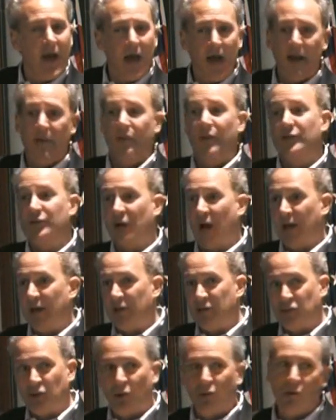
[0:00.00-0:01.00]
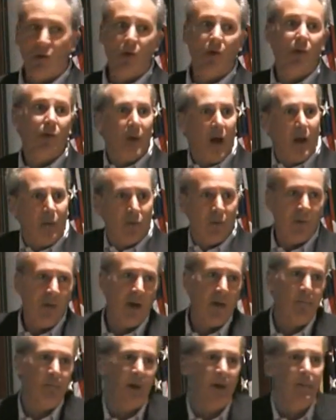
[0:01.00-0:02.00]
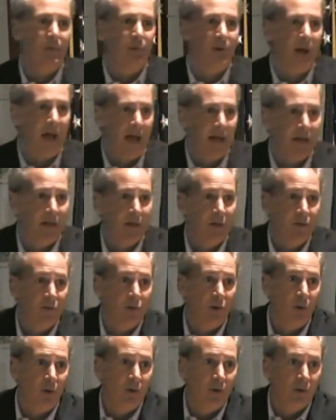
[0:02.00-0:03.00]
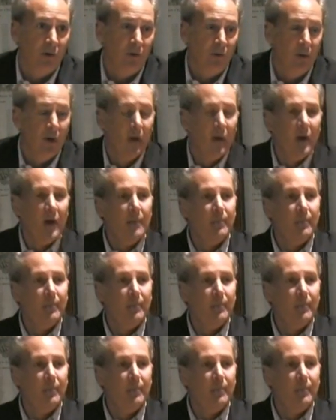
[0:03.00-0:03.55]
And if the Chinese don't do it, now Ben Bernanke is going to do it.